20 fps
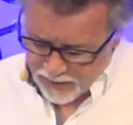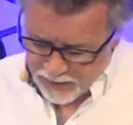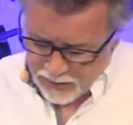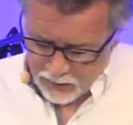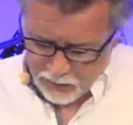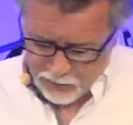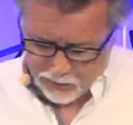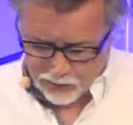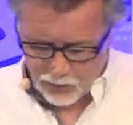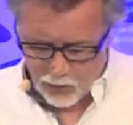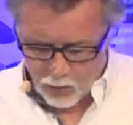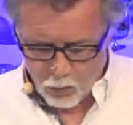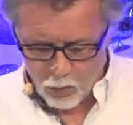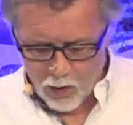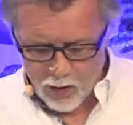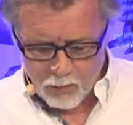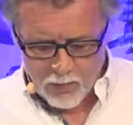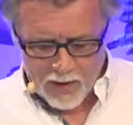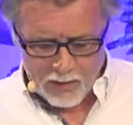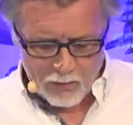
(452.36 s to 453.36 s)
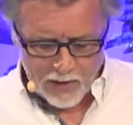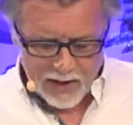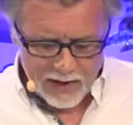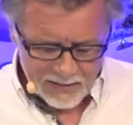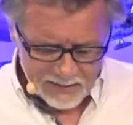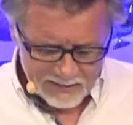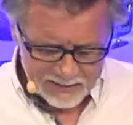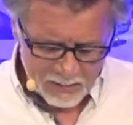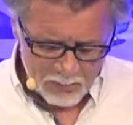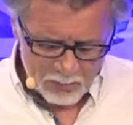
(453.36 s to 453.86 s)
So what we read
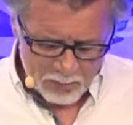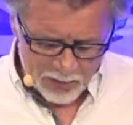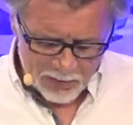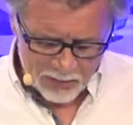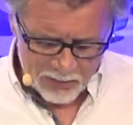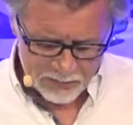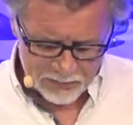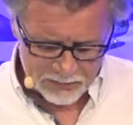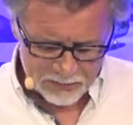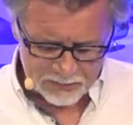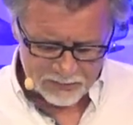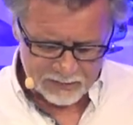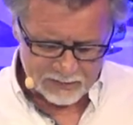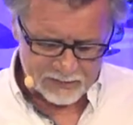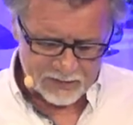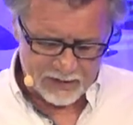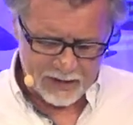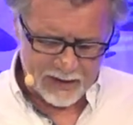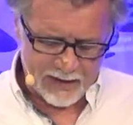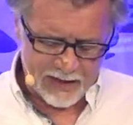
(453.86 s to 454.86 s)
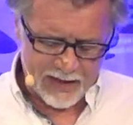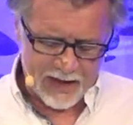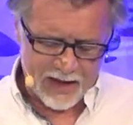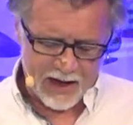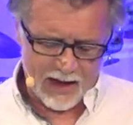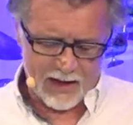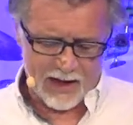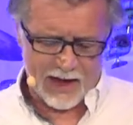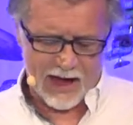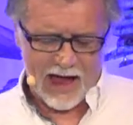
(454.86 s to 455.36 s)
is important,
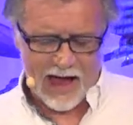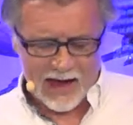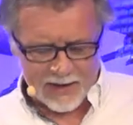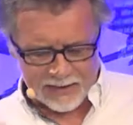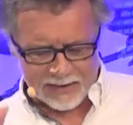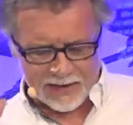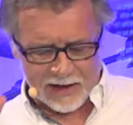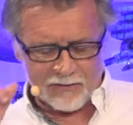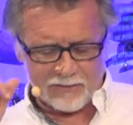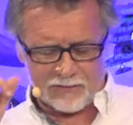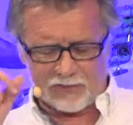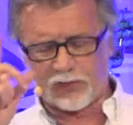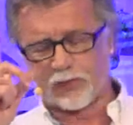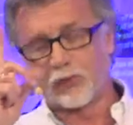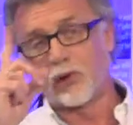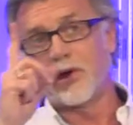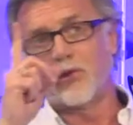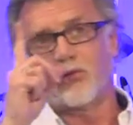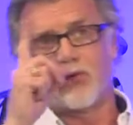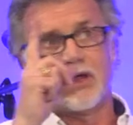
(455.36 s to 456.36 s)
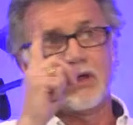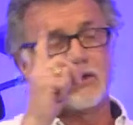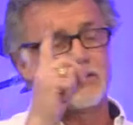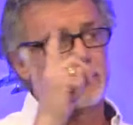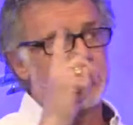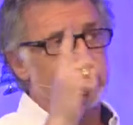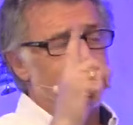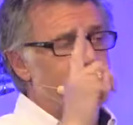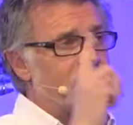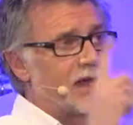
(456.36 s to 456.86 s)
I think, for 3
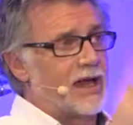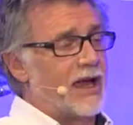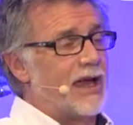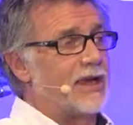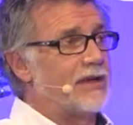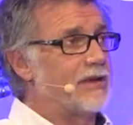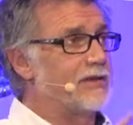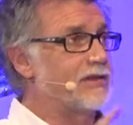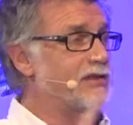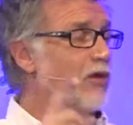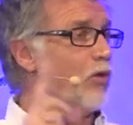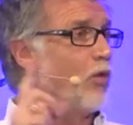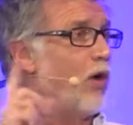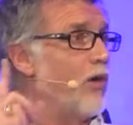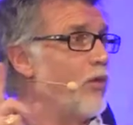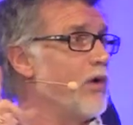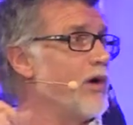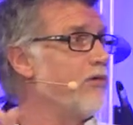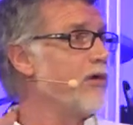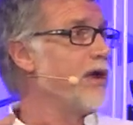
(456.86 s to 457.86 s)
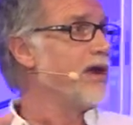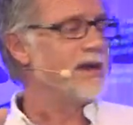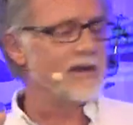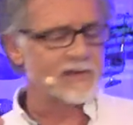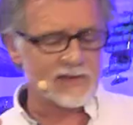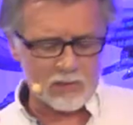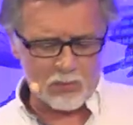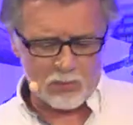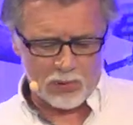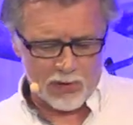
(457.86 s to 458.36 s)
reasons, okay? So what we read
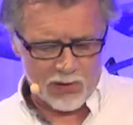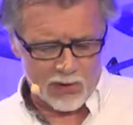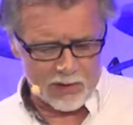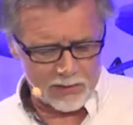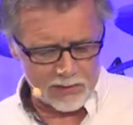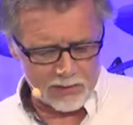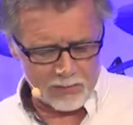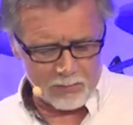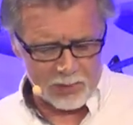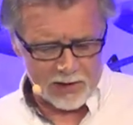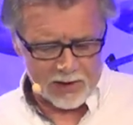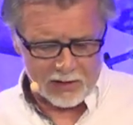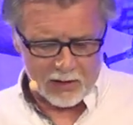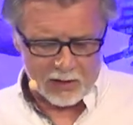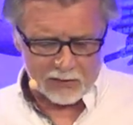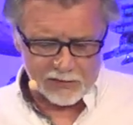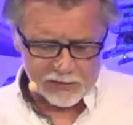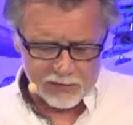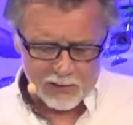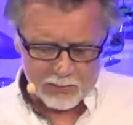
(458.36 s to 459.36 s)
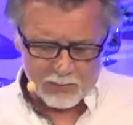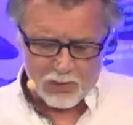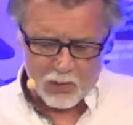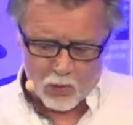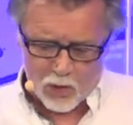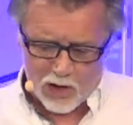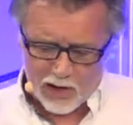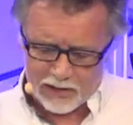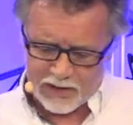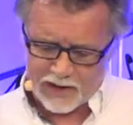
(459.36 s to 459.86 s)
is important because, number
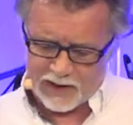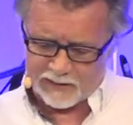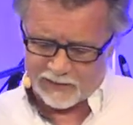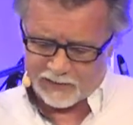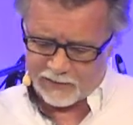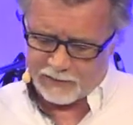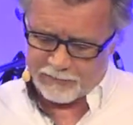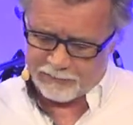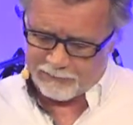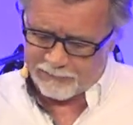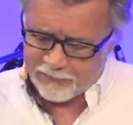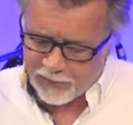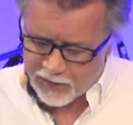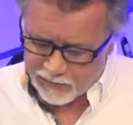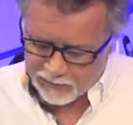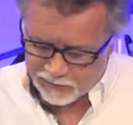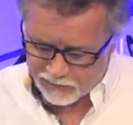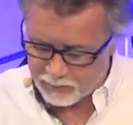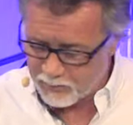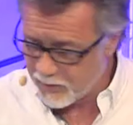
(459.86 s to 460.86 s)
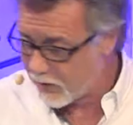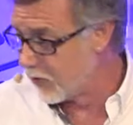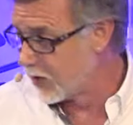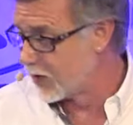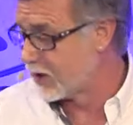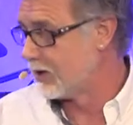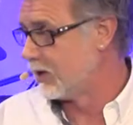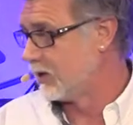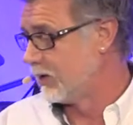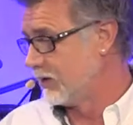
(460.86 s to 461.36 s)
1, it's the first
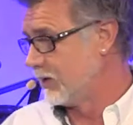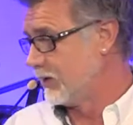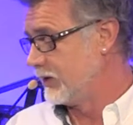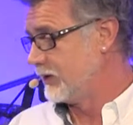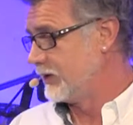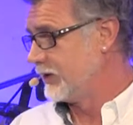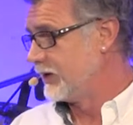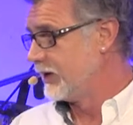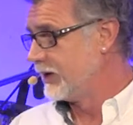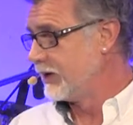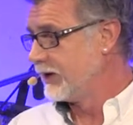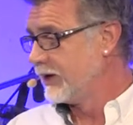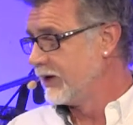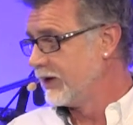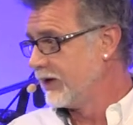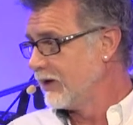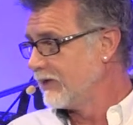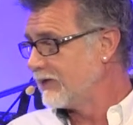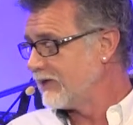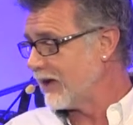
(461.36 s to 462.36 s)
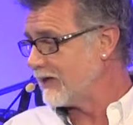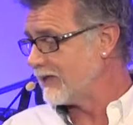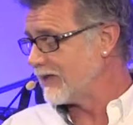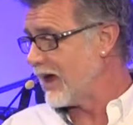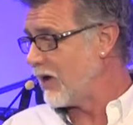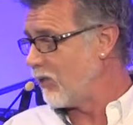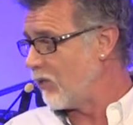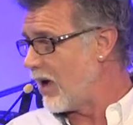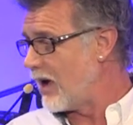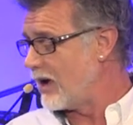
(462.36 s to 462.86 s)
miracle. It says
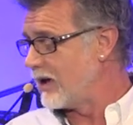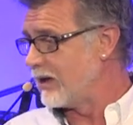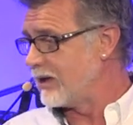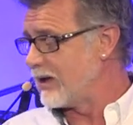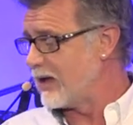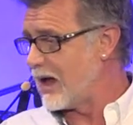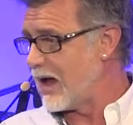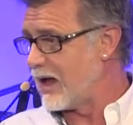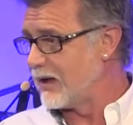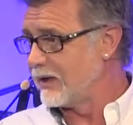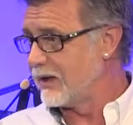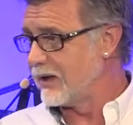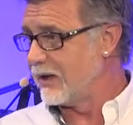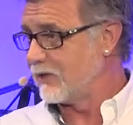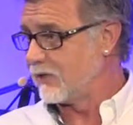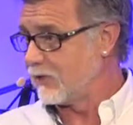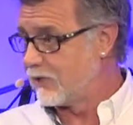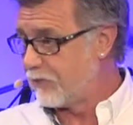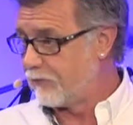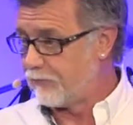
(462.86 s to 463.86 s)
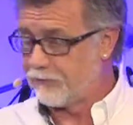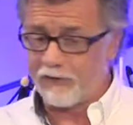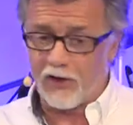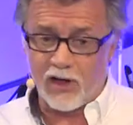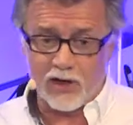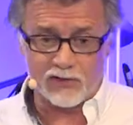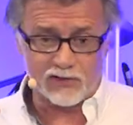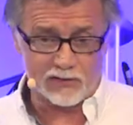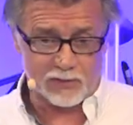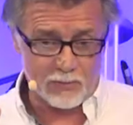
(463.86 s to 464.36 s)
that right at the end. It's the
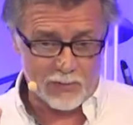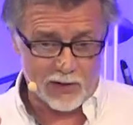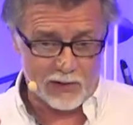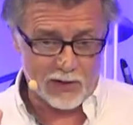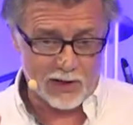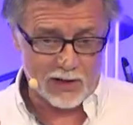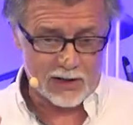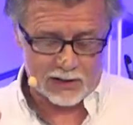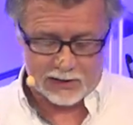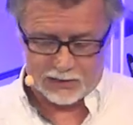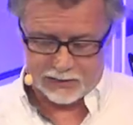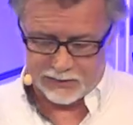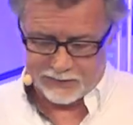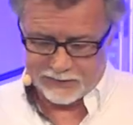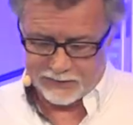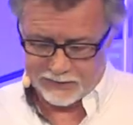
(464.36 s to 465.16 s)
first miracle.